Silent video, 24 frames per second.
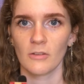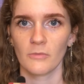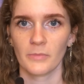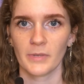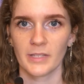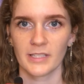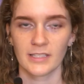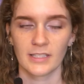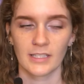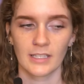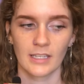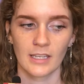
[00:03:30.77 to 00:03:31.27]

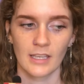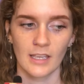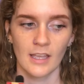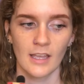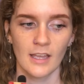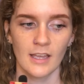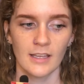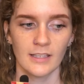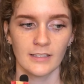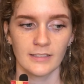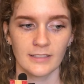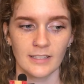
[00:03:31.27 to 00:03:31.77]
Bestie,
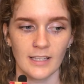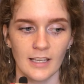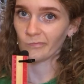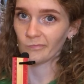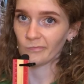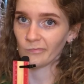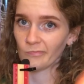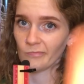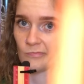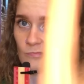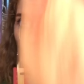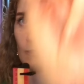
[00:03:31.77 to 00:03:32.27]
said
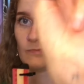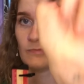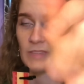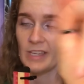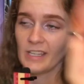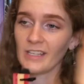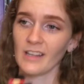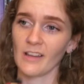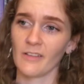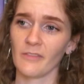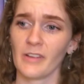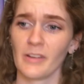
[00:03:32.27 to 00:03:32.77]
they
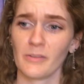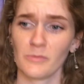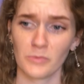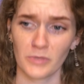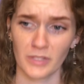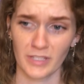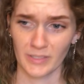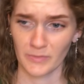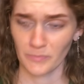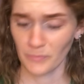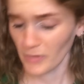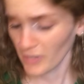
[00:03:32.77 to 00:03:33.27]
not vibe with
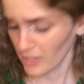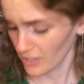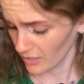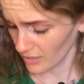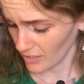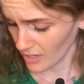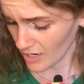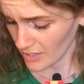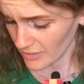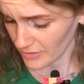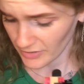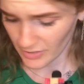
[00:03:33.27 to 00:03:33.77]
this
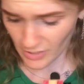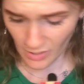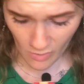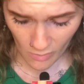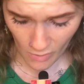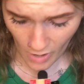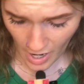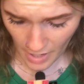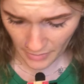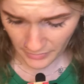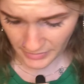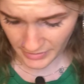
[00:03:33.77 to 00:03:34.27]
book. So
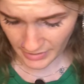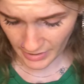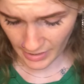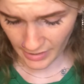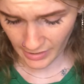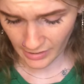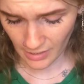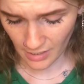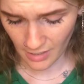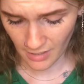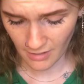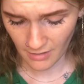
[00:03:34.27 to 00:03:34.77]
I was
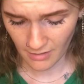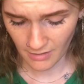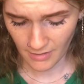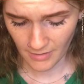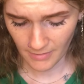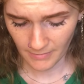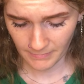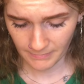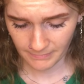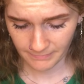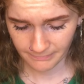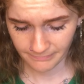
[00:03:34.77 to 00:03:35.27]
like,
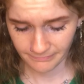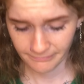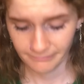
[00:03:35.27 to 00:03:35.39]
okay,